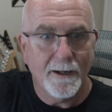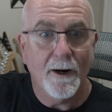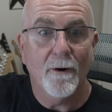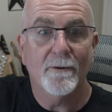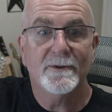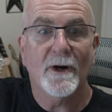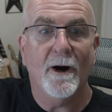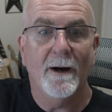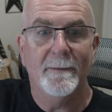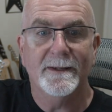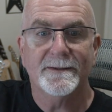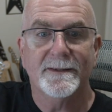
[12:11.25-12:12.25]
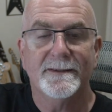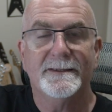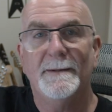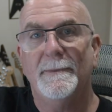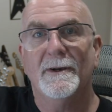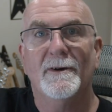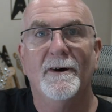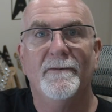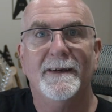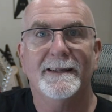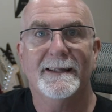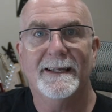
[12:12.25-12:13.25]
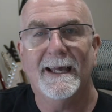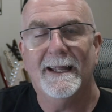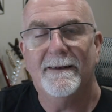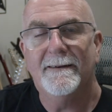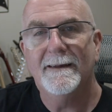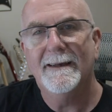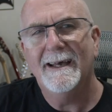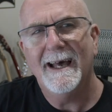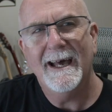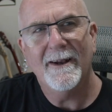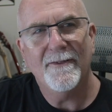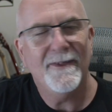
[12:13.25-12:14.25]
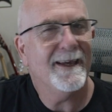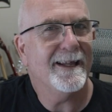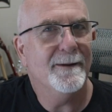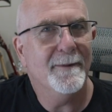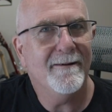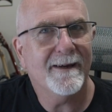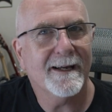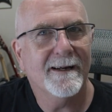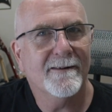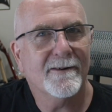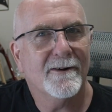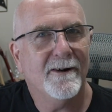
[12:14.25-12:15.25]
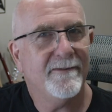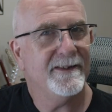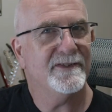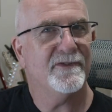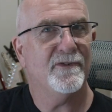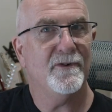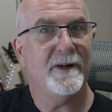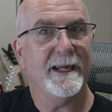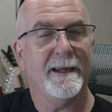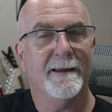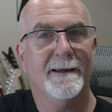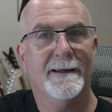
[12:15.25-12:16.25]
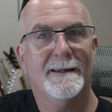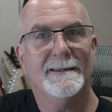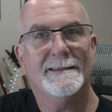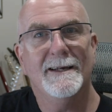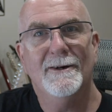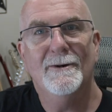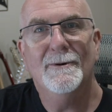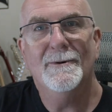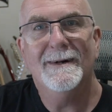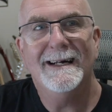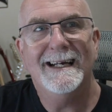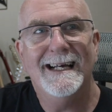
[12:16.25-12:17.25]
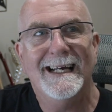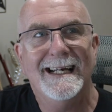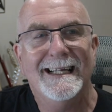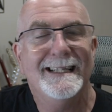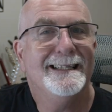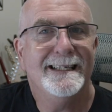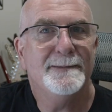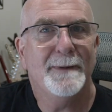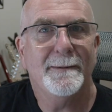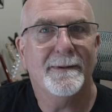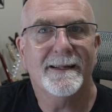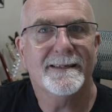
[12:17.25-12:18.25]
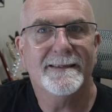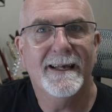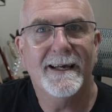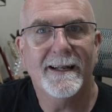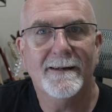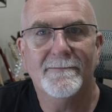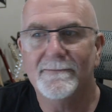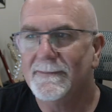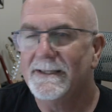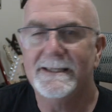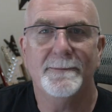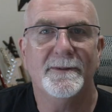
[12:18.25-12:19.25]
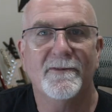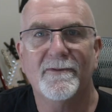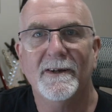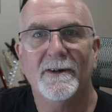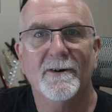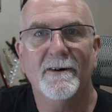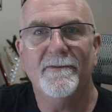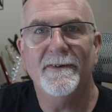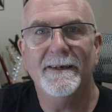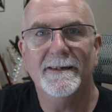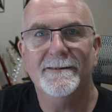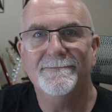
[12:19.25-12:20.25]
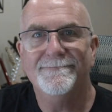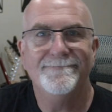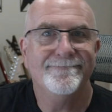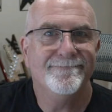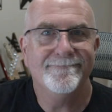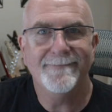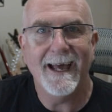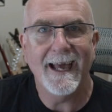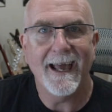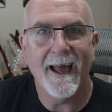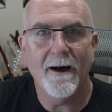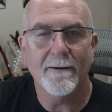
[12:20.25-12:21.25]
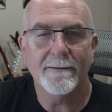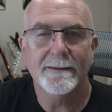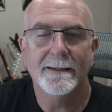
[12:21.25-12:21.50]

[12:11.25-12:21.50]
Old timers sipping coffee at the end. And I think in America, coffee's free. So these people are just there to sip the free coffee and hang out.